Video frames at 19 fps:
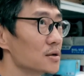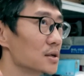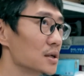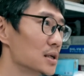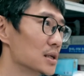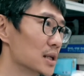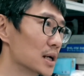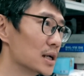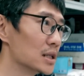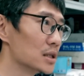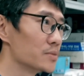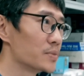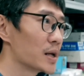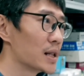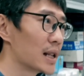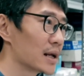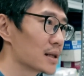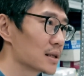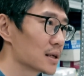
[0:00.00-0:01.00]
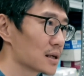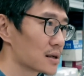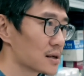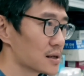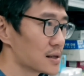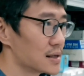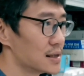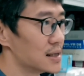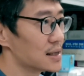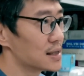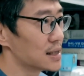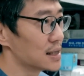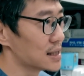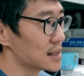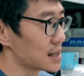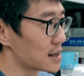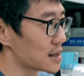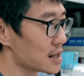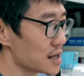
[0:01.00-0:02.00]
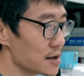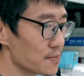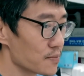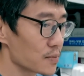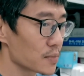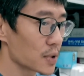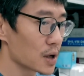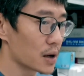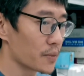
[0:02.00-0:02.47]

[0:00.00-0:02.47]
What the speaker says: little bit later because this is a theme coming